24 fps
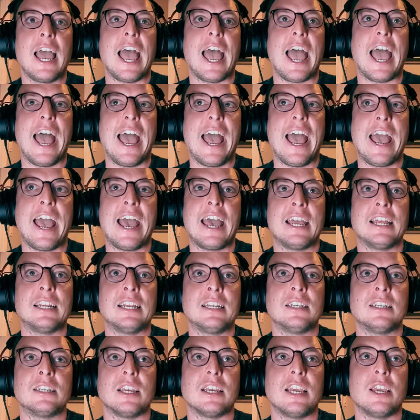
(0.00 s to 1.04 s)

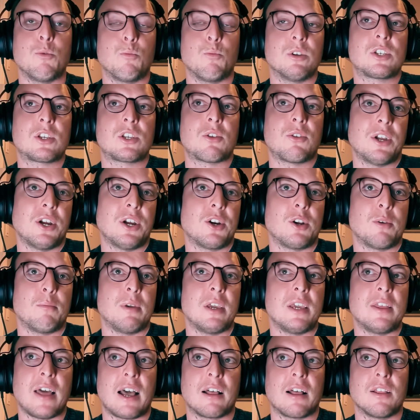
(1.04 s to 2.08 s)
and it was clear to
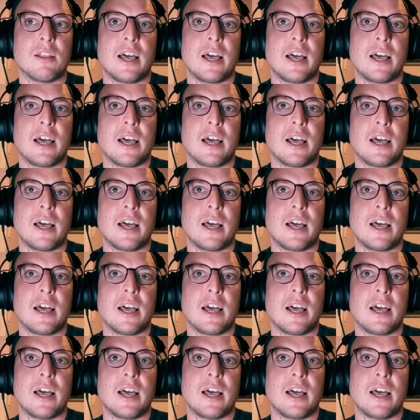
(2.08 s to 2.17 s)
me that